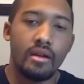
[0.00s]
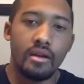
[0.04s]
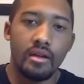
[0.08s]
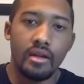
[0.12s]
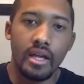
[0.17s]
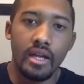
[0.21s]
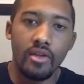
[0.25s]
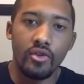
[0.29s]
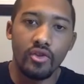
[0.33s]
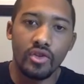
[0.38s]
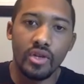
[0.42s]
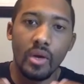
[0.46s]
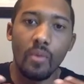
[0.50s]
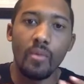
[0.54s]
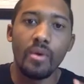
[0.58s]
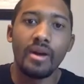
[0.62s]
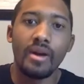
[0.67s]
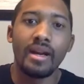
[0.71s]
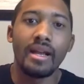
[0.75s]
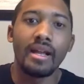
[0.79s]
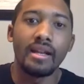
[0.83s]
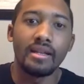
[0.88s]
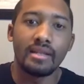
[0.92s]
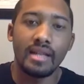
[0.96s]
either
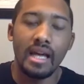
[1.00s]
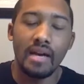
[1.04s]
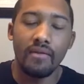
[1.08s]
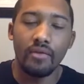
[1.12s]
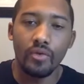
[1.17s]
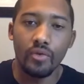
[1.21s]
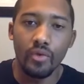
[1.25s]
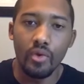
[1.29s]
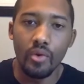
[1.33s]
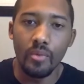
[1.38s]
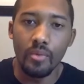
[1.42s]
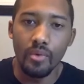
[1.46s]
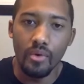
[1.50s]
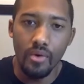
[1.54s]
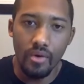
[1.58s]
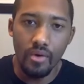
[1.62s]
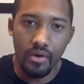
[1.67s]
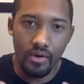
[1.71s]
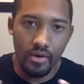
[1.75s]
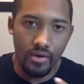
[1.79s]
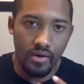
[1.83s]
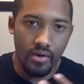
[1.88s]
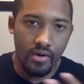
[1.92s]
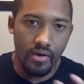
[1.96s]
someone inside of a group
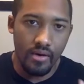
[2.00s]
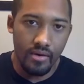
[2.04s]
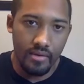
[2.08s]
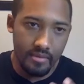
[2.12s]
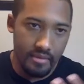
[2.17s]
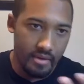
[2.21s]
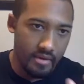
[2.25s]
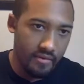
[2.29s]
or